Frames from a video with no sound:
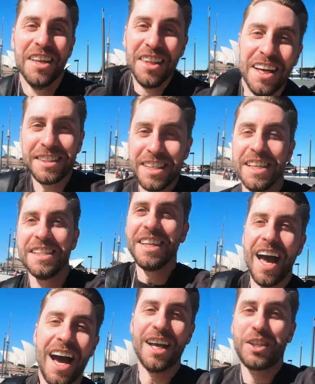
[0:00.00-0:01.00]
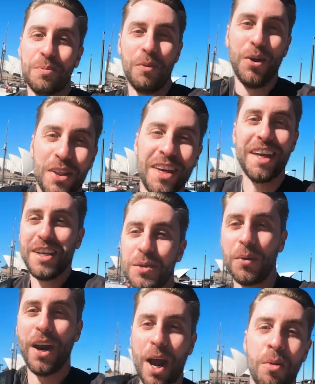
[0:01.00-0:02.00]
This is how smooth it
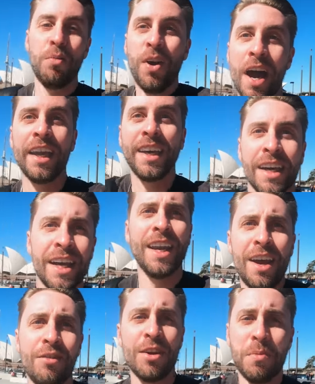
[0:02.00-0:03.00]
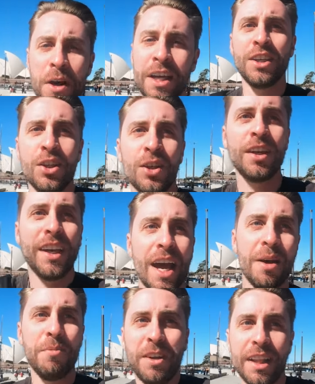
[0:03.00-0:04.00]
is when I'm running and everybody's
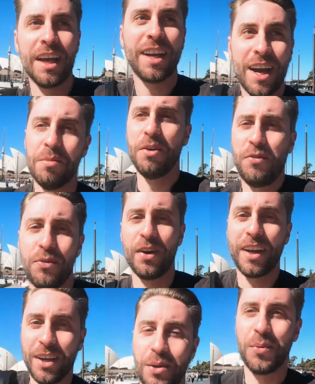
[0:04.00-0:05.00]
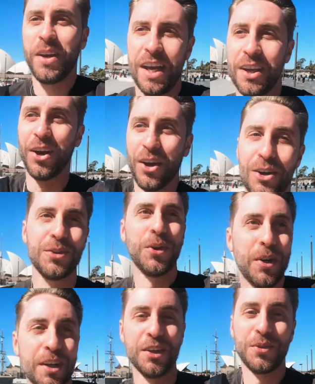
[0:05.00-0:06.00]
looking at me like I'm a freaking weirdo
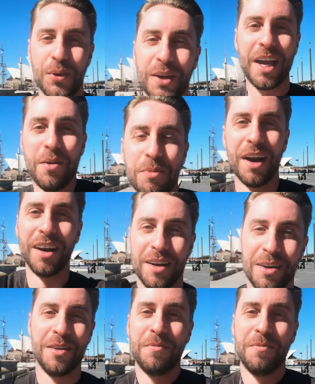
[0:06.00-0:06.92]
talking to a camera.